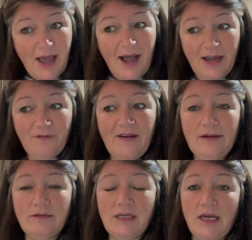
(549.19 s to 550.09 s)
I
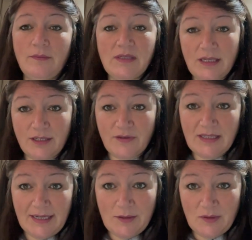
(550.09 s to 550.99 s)
found
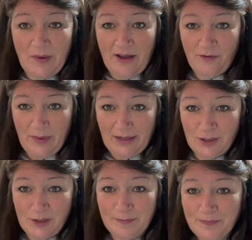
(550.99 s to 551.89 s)
Search4Sites was better for
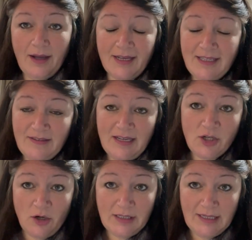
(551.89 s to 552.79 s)
Belgium. As I've said,
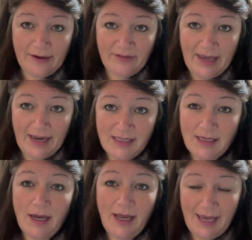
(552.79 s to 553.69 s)
John's the
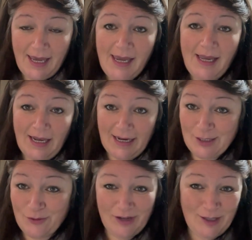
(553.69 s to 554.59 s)
navigator. He
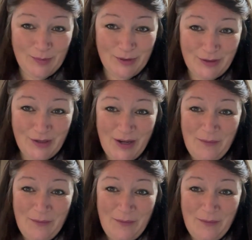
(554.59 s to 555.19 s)
likes a real book.